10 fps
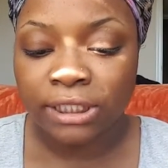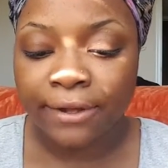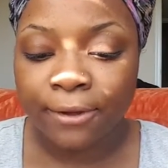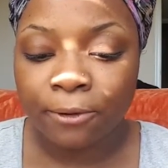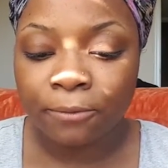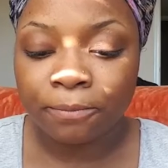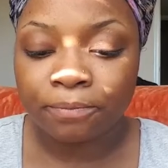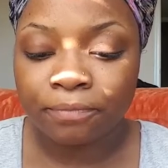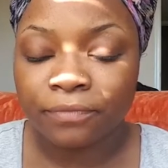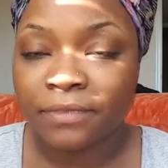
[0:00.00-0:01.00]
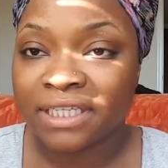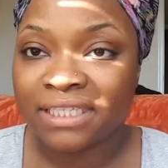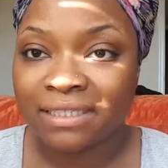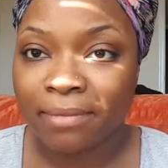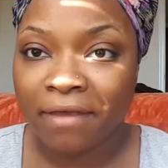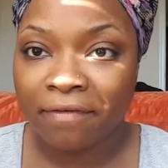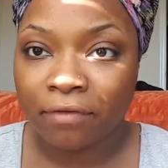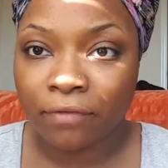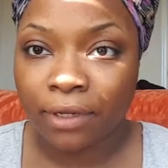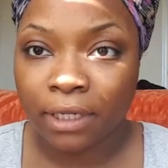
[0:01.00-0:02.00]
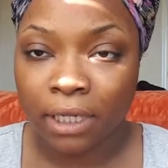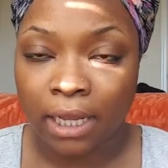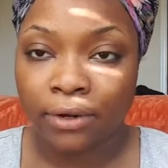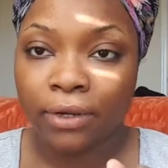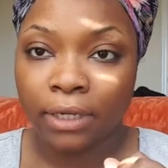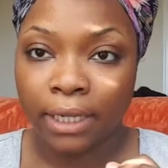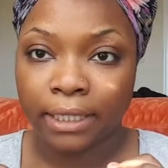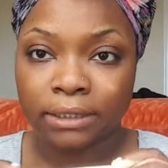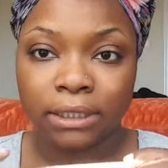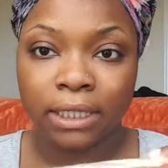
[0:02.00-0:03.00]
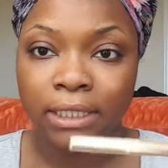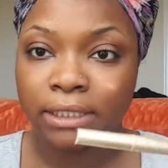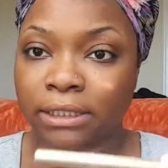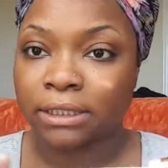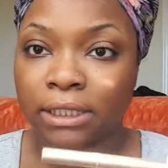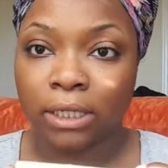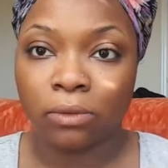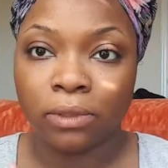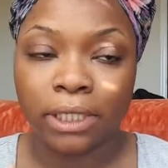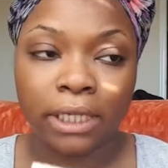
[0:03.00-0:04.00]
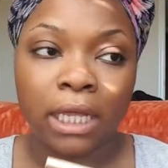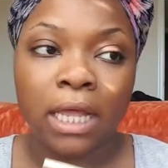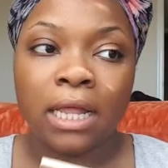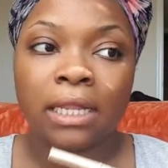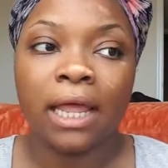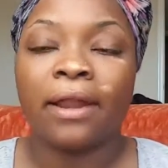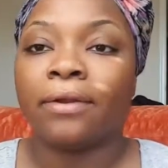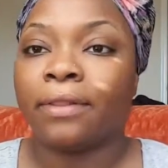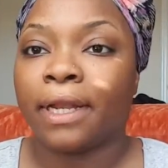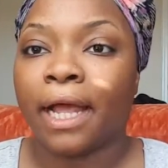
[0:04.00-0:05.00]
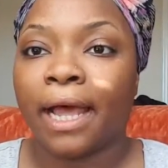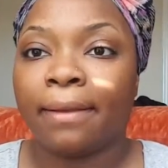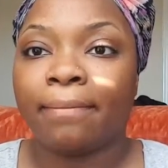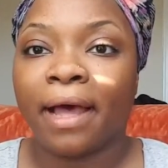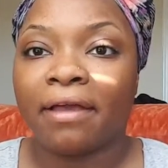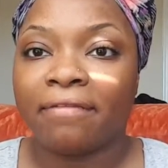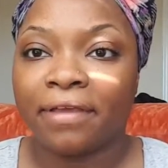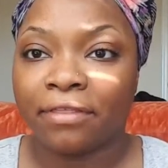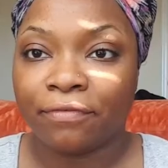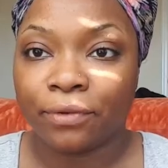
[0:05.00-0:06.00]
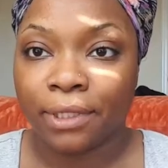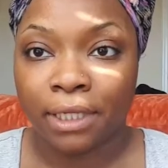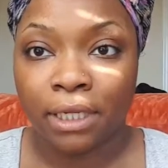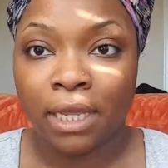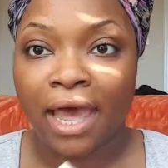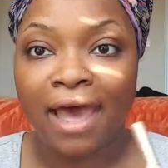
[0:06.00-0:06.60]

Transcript: So this is my favorite liner. Yes, this is the only liner that I buy faithfully.